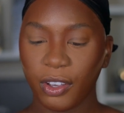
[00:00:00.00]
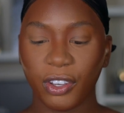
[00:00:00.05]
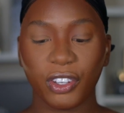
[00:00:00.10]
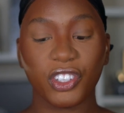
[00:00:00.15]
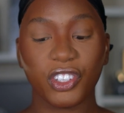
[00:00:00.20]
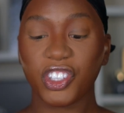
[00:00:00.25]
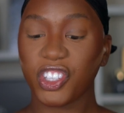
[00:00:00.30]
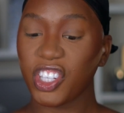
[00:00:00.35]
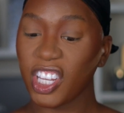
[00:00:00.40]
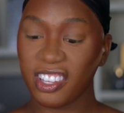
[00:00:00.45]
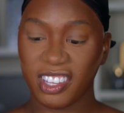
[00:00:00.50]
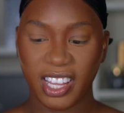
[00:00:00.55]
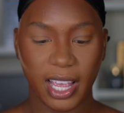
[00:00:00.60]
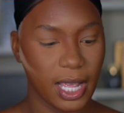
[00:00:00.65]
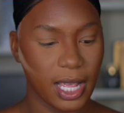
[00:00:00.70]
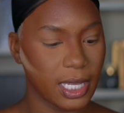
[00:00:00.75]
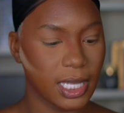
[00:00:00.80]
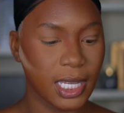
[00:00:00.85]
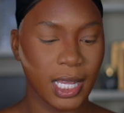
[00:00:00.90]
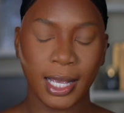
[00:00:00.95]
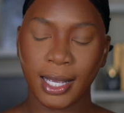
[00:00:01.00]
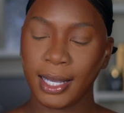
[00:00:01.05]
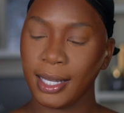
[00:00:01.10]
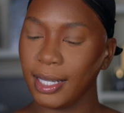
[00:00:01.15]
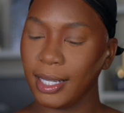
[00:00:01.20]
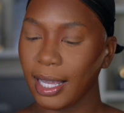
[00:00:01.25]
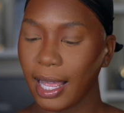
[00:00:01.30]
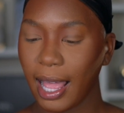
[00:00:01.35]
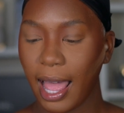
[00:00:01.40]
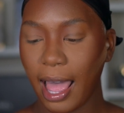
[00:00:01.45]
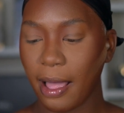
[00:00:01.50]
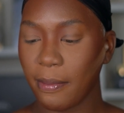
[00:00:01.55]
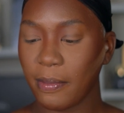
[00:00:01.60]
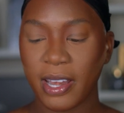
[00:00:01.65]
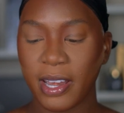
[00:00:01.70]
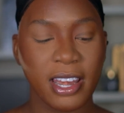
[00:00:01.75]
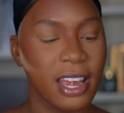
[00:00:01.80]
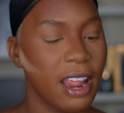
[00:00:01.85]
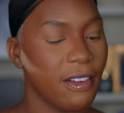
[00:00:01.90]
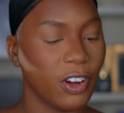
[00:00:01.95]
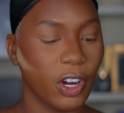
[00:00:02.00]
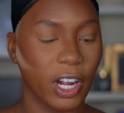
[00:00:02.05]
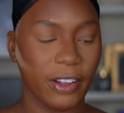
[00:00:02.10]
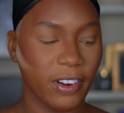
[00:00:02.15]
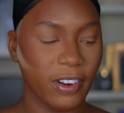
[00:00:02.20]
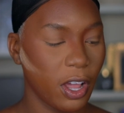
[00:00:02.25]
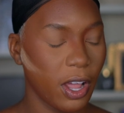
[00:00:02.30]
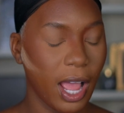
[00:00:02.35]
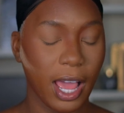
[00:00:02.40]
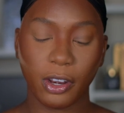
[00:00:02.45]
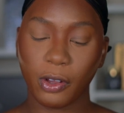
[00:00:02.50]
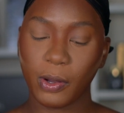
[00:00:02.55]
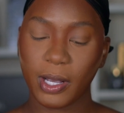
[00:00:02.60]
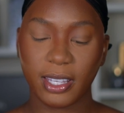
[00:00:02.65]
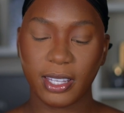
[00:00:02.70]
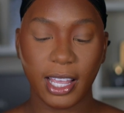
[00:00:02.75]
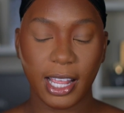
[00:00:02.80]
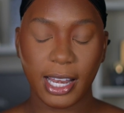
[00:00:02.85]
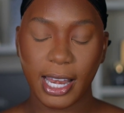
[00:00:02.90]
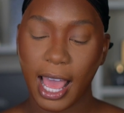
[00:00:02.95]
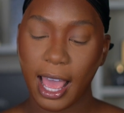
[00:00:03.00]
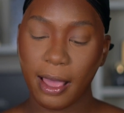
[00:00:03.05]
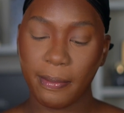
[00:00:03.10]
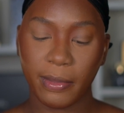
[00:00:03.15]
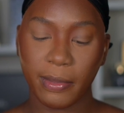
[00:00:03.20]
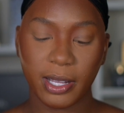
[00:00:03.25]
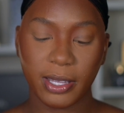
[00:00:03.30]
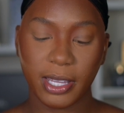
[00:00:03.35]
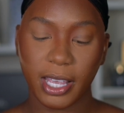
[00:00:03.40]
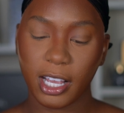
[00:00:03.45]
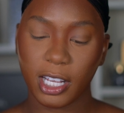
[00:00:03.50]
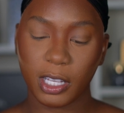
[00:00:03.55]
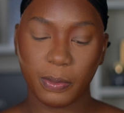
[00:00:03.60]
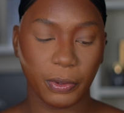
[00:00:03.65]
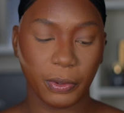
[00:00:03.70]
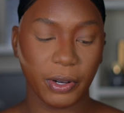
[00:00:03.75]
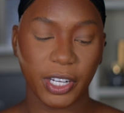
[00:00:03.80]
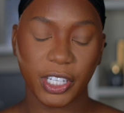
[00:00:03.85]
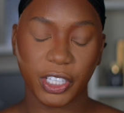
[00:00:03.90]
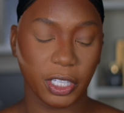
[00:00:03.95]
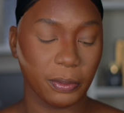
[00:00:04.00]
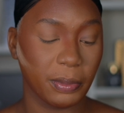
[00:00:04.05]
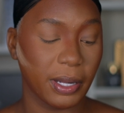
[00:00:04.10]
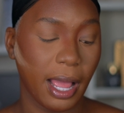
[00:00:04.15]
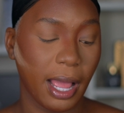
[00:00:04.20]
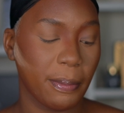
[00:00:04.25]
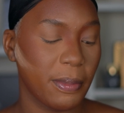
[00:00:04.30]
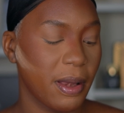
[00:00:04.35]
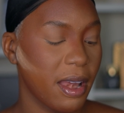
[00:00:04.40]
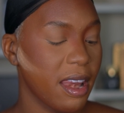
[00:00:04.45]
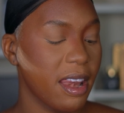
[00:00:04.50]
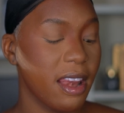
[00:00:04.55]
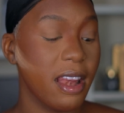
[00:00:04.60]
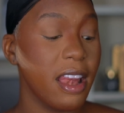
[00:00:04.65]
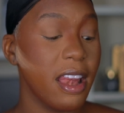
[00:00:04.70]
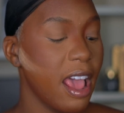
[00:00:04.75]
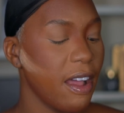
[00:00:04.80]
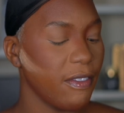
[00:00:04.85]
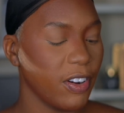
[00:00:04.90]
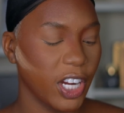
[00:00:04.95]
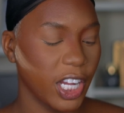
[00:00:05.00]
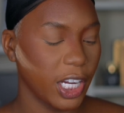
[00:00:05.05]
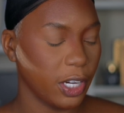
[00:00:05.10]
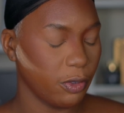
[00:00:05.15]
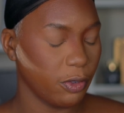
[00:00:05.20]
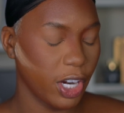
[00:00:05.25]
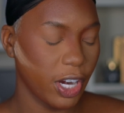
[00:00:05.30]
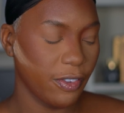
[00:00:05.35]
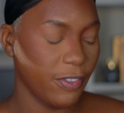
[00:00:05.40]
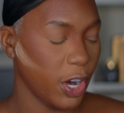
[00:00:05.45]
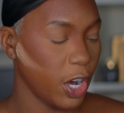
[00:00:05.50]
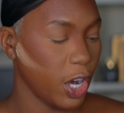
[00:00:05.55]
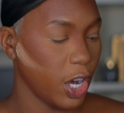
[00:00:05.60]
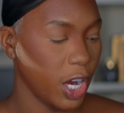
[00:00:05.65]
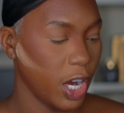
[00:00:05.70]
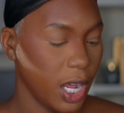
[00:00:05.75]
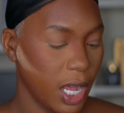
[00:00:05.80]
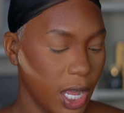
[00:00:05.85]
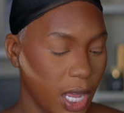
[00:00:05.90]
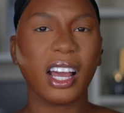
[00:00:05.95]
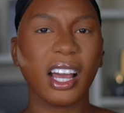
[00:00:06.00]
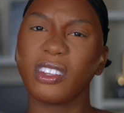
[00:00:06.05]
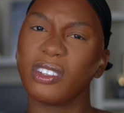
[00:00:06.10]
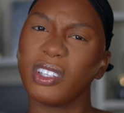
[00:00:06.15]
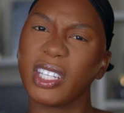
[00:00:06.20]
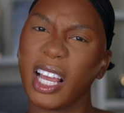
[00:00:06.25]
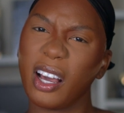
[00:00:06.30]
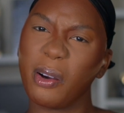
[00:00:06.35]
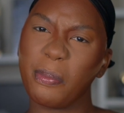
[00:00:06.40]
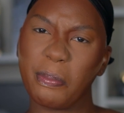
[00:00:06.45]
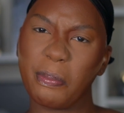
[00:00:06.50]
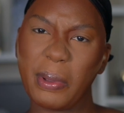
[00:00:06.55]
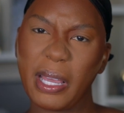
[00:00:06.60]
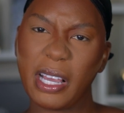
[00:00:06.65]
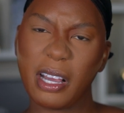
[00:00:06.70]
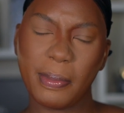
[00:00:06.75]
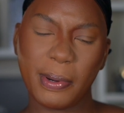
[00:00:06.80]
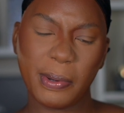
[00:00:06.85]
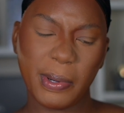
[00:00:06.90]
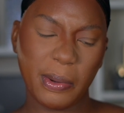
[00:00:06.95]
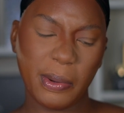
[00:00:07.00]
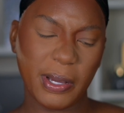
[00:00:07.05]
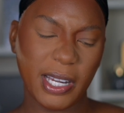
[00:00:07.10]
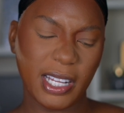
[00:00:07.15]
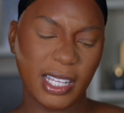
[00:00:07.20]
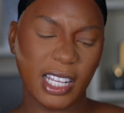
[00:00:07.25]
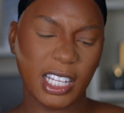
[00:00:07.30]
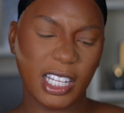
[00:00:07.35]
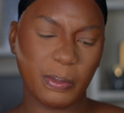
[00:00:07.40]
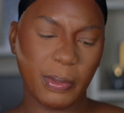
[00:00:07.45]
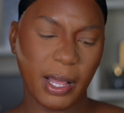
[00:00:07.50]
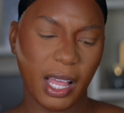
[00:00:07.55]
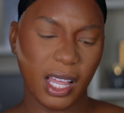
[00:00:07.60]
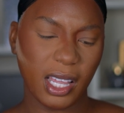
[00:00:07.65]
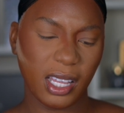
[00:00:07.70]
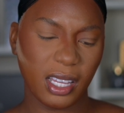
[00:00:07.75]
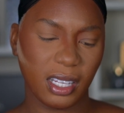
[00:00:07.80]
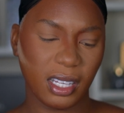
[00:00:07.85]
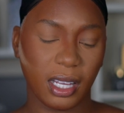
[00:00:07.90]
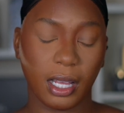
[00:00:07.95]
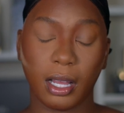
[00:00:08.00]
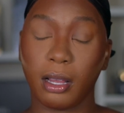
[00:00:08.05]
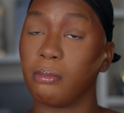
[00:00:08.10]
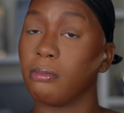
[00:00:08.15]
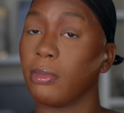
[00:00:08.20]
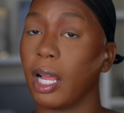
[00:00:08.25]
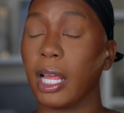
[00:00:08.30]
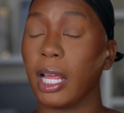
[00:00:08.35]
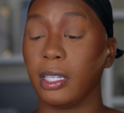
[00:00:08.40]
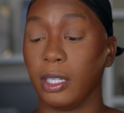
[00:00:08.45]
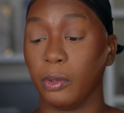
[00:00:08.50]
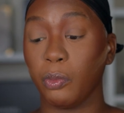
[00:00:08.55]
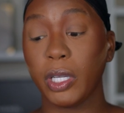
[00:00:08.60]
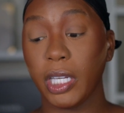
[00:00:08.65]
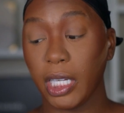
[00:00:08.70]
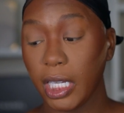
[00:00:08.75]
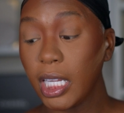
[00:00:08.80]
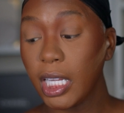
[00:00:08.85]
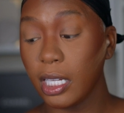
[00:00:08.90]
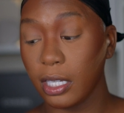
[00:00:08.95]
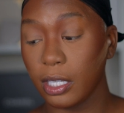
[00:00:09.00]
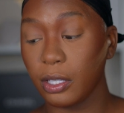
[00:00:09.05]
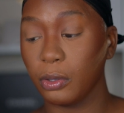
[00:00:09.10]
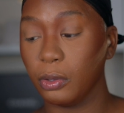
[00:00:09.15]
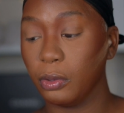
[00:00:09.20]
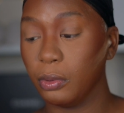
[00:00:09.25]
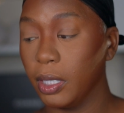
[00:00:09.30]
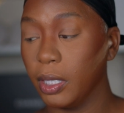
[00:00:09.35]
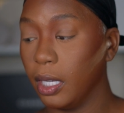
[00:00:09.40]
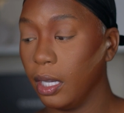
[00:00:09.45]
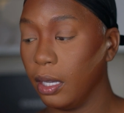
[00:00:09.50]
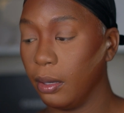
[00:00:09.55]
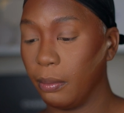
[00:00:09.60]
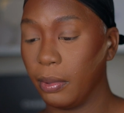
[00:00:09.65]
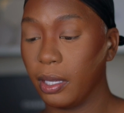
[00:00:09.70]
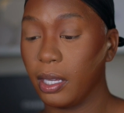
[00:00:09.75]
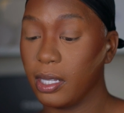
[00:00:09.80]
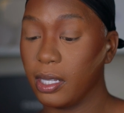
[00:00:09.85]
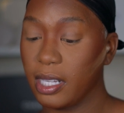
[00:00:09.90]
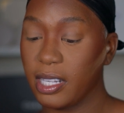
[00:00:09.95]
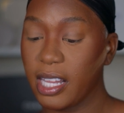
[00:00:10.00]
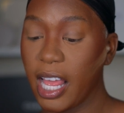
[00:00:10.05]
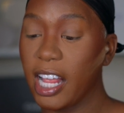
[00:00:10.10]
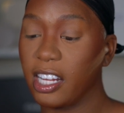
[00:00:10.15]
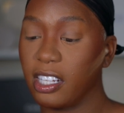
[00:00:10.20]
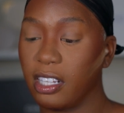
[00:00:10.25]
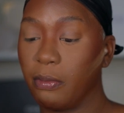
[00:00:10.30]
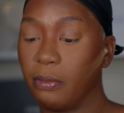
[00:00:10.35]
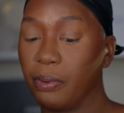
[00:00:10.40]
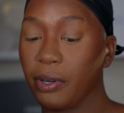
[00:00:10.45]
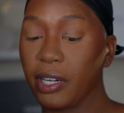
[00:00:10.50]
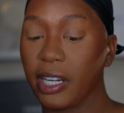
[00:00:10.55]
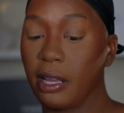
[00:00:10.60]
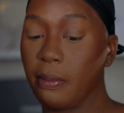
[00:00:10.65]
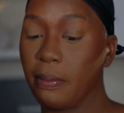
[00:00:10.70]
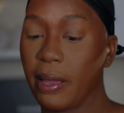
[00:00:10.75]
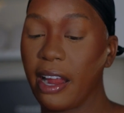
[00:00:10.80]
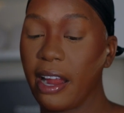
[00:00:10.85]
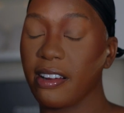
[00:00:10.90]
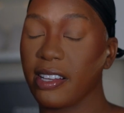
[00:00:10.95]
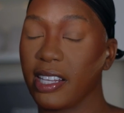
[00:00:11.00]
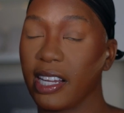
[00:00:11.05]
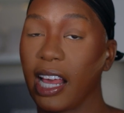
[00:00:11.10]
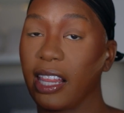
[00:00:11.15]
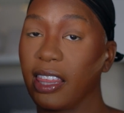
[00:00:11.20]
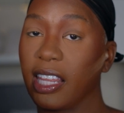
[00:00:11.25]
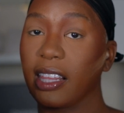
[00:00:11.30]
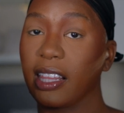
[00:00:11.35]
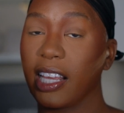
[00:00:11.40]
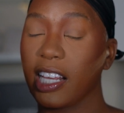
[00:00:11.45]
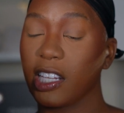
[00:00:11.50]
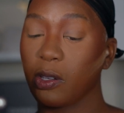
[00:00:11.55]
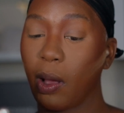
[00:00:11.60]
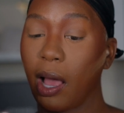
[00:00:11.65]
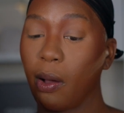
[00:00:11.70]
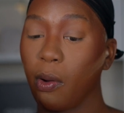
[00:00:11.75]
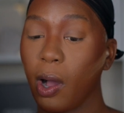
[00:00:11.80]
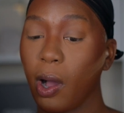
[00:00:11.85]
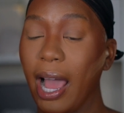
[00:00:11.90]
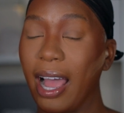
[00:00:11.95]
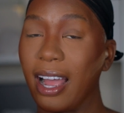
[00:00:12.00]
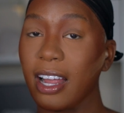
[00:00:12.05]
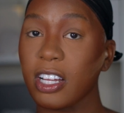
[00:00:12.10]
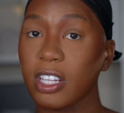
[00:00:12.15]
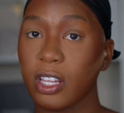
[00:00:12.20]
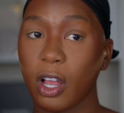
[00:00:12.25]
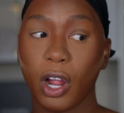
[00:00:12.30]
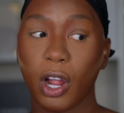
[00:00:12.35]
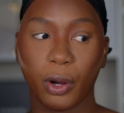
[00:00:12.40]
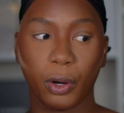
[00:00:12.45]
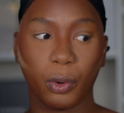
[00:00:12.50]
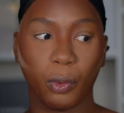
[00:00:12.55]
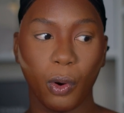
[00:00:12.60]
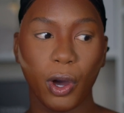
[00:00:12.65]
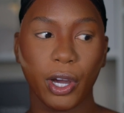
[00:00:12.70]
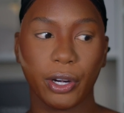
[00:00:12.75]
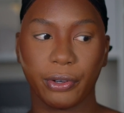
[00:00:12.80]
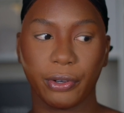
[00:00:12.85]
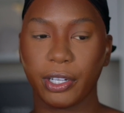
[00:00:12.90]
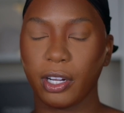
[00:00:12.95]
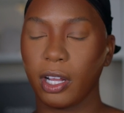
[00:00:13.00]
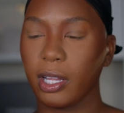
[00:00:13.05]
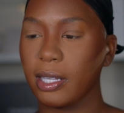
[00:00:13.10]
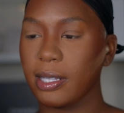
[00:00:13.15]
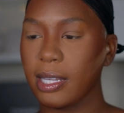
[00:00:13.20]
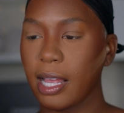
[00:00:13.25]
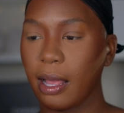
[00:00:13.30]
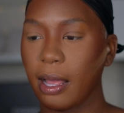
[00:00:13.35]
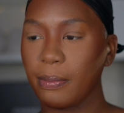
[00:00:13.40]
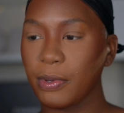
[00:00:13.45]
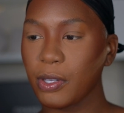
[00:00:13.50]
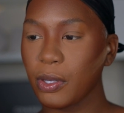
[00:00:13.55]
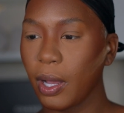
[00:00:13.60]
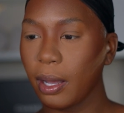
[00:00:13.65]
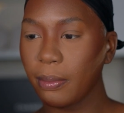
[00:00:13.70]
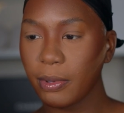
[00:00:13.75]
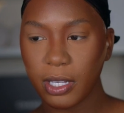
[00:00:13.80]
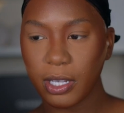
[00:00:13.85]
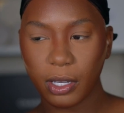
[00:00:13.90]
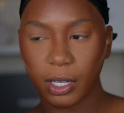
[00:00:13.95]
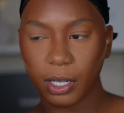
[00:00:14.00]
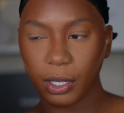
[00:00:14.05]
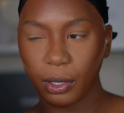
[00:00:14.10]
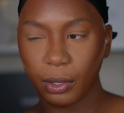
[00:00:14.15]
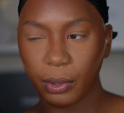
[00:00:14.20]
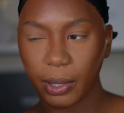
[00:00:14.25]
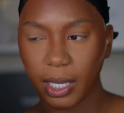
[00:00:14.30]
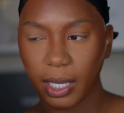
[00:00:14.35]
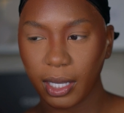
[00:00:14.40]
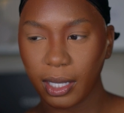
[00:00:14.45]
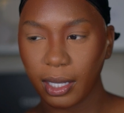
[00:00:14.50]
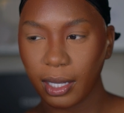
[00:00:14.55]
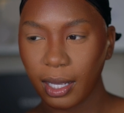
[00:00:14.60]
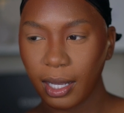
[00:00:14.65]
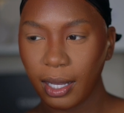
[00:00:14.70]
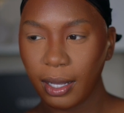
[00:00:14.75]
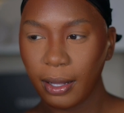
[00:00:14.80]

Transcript: she's it. I'm never giving her. I know it's a 9 months expiration, but I'm never getting rid of her. Y'all throw y'all makeup away when it's expired? We need to, because it's actually pretty embarrassing. I think that's why our eyes are watering all the time. So I'm just gonna go in